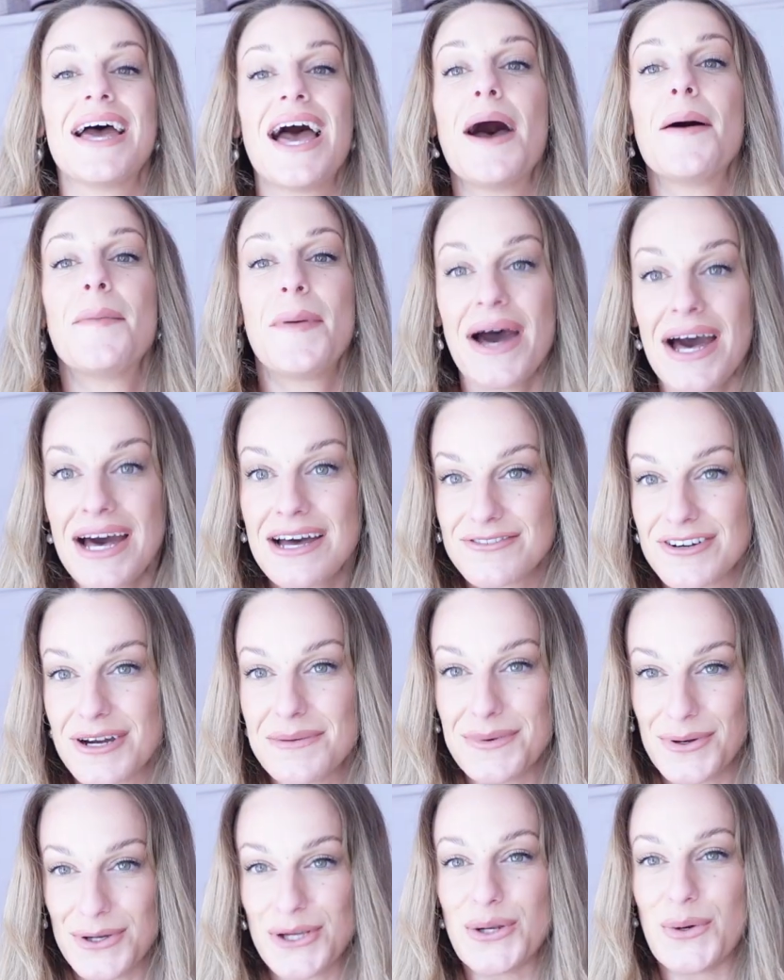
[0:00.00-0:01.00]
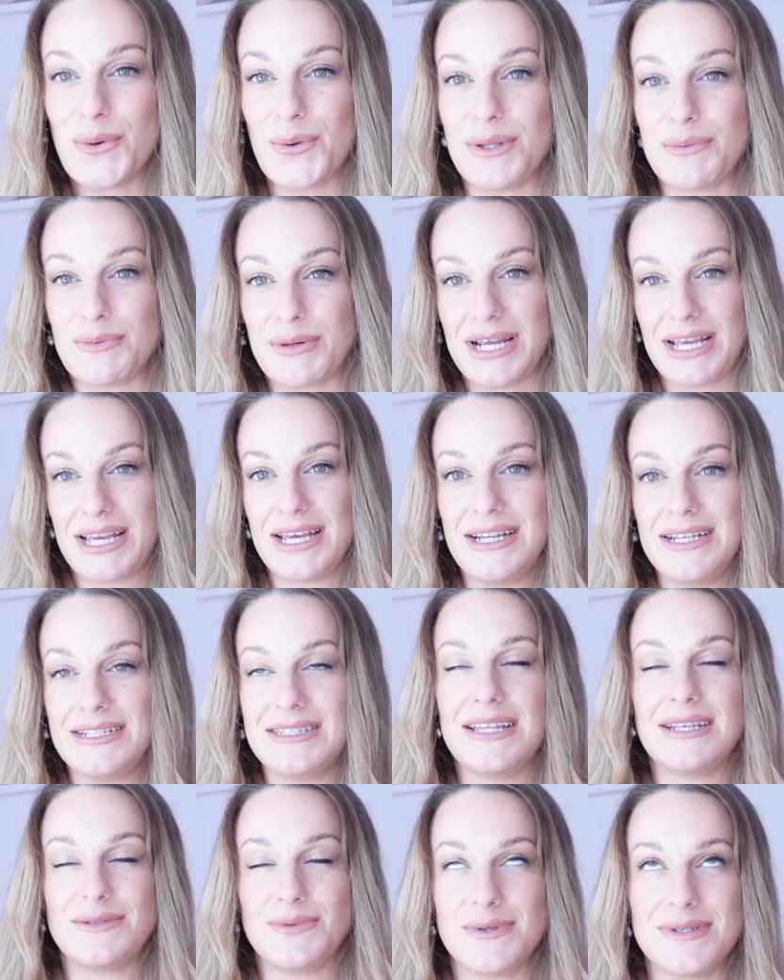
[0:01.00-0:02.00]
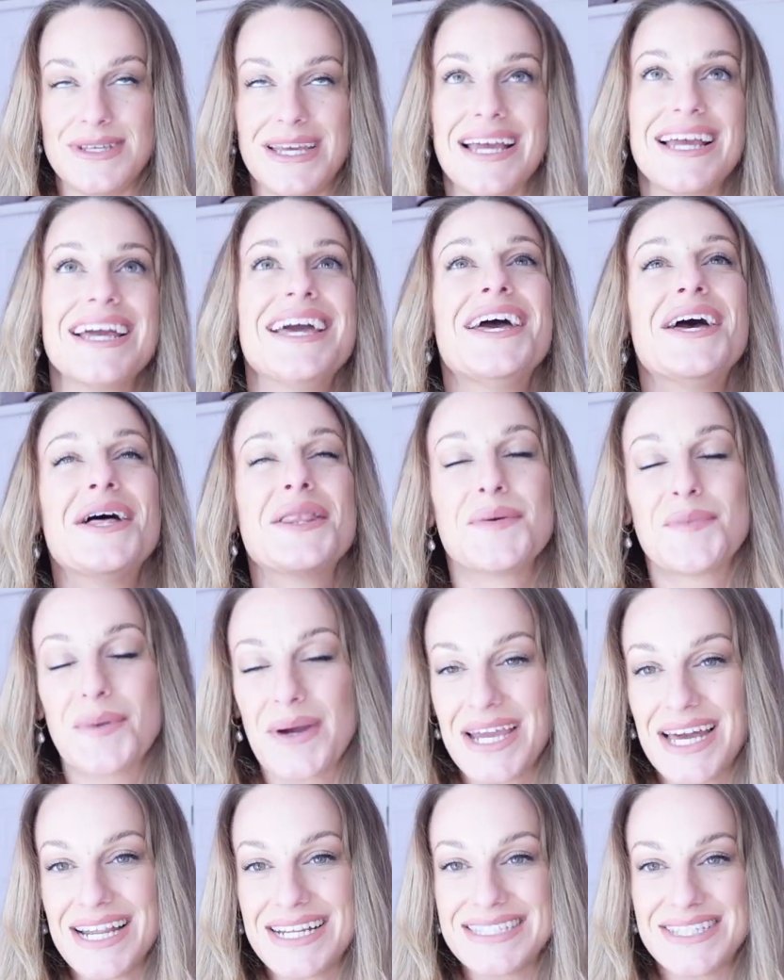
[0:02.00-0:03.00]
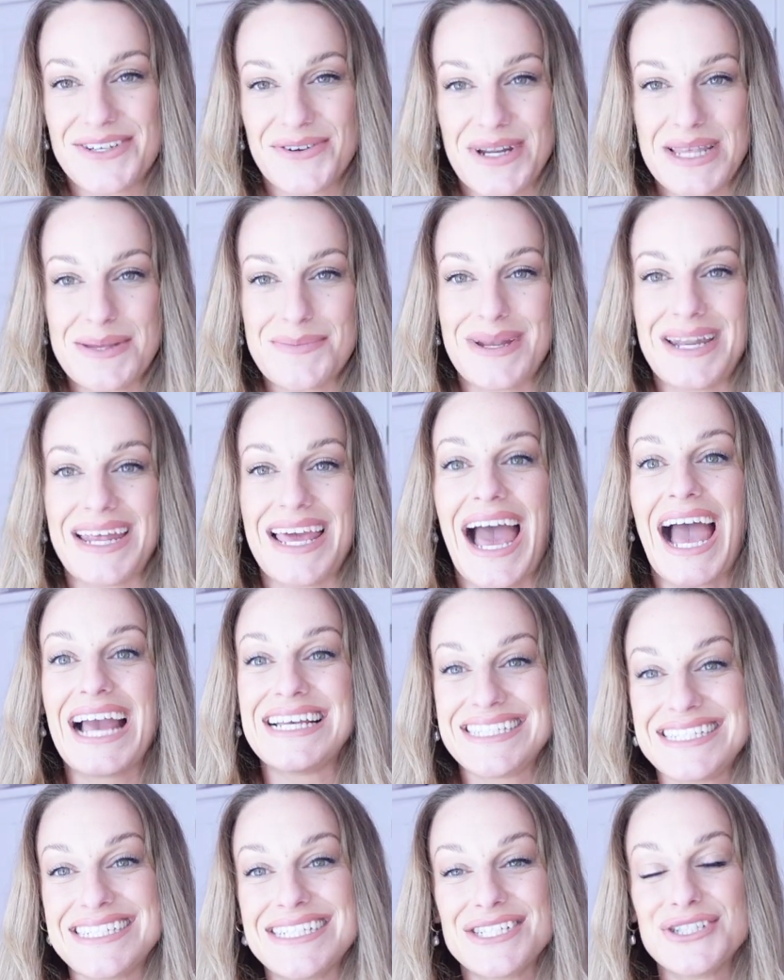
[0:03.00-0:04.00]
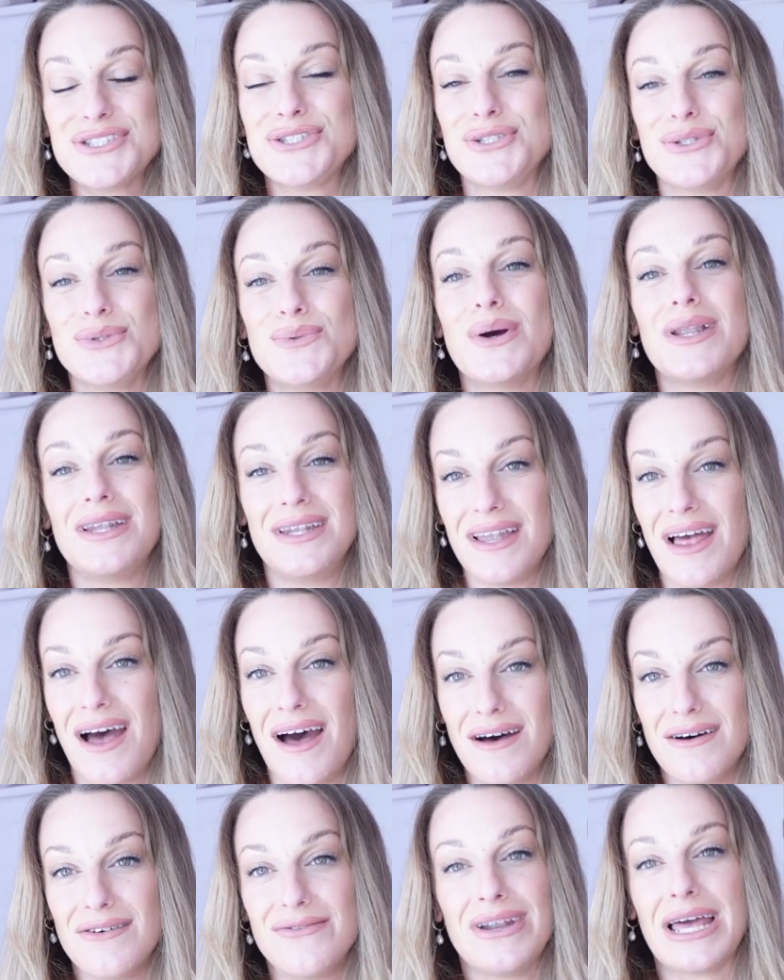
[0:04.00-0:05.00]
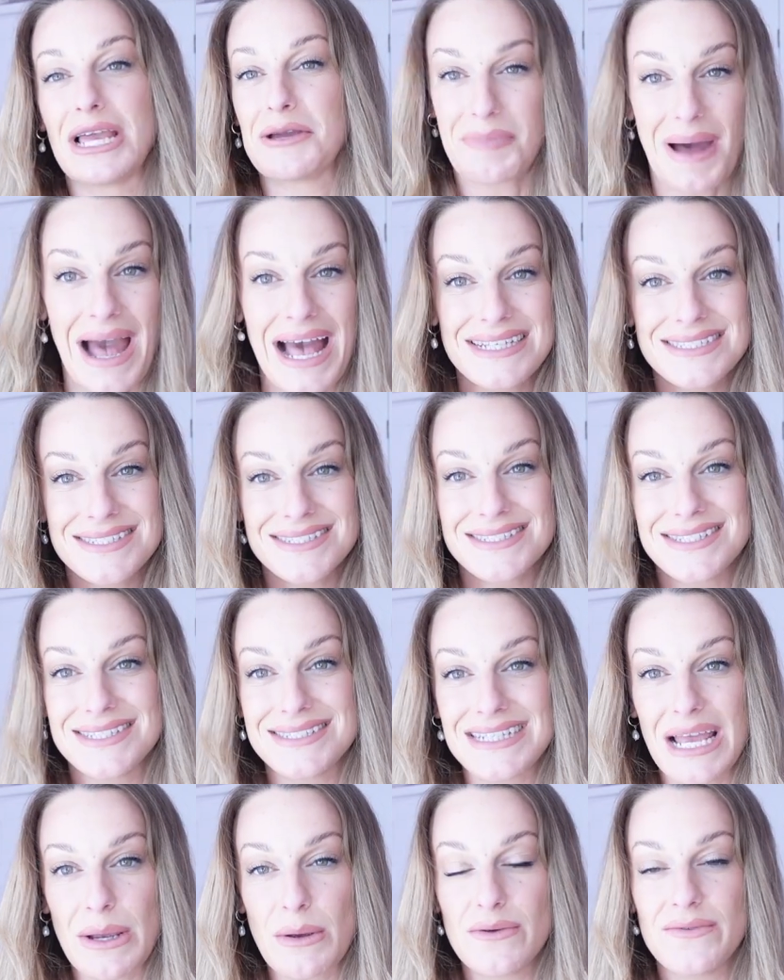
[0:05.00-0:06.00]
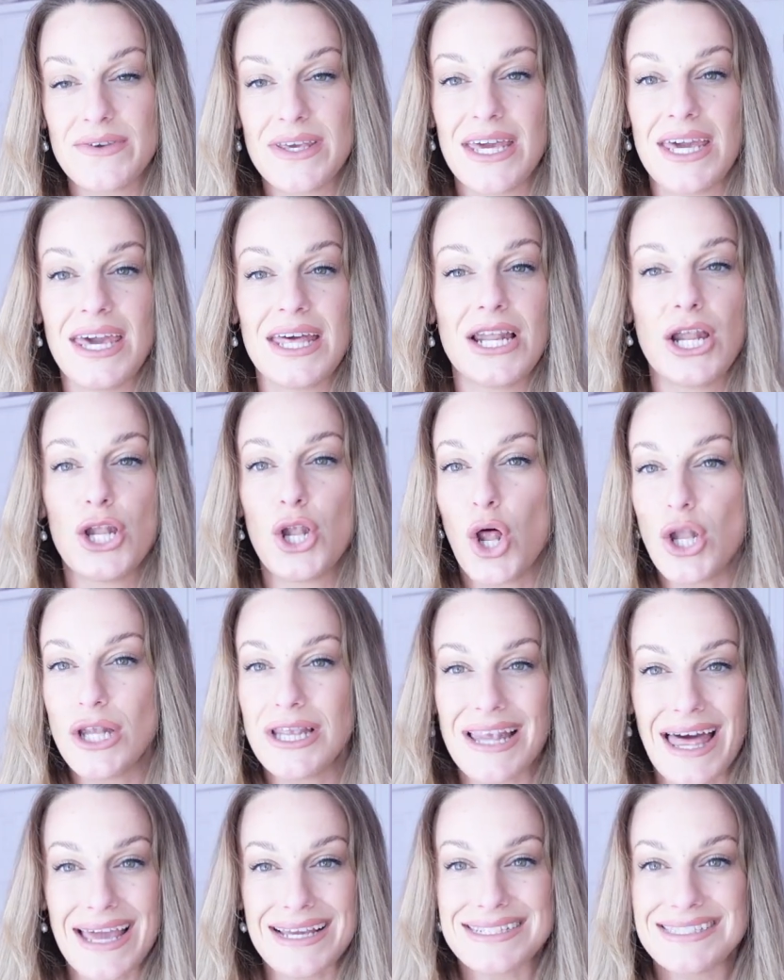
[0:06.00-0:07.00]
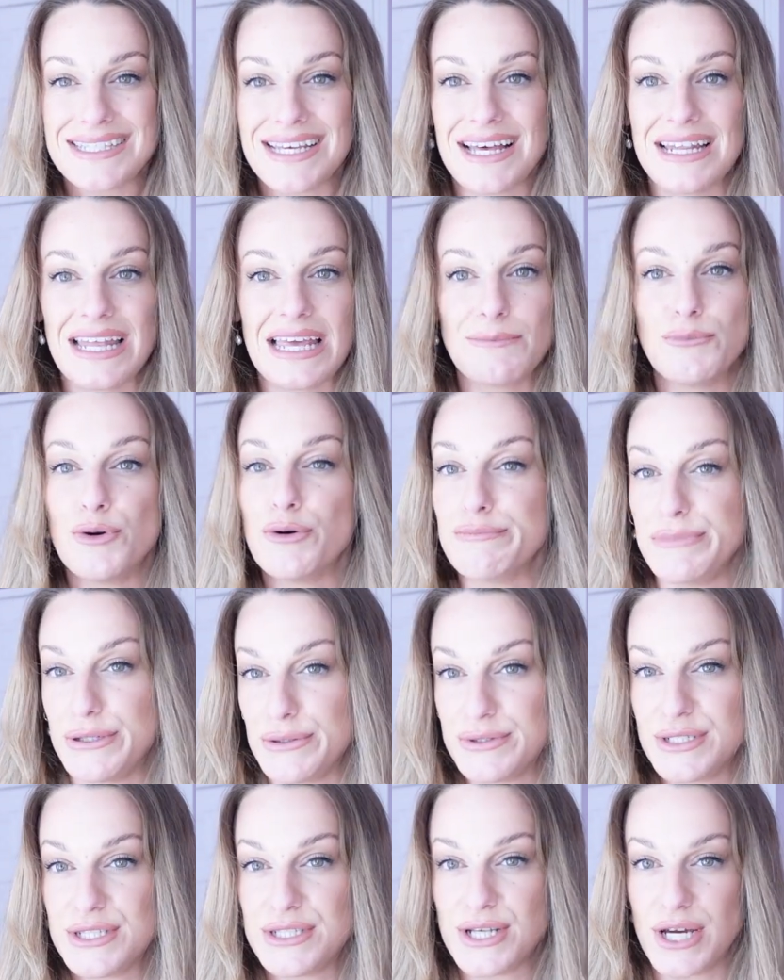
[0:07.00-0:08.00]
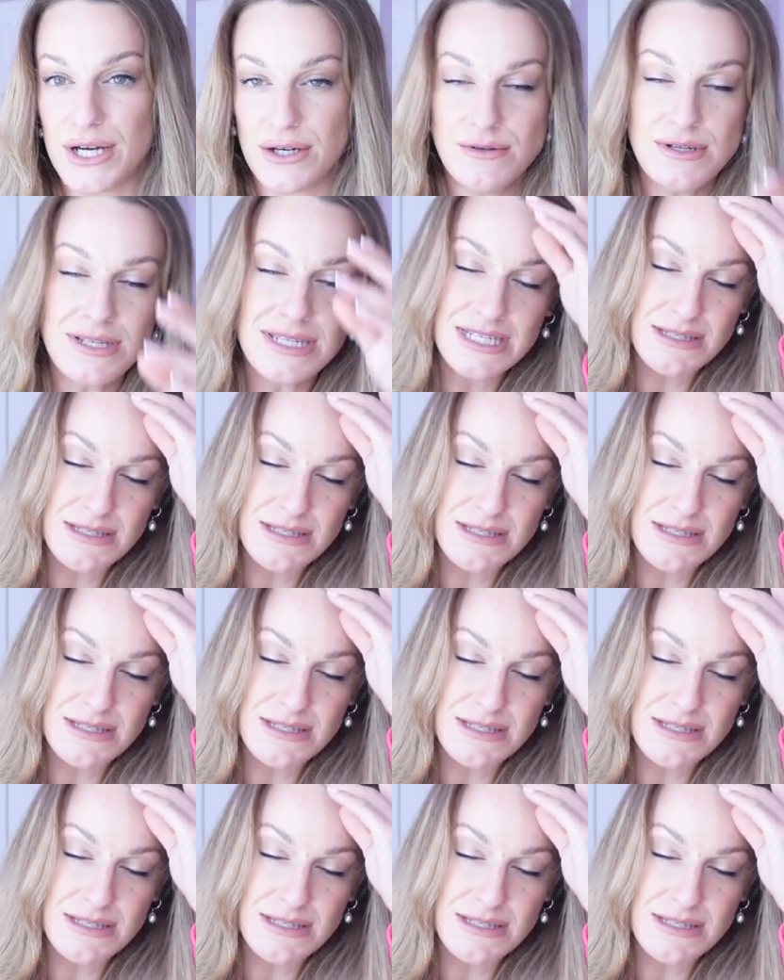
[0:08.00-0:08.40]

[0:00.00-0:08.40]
Apart from, you know, all the bright colours, that's what I'm saying, the bright colours that are in the minute, I still do love like pastels this time of year and a lot lighter, like more muted tones.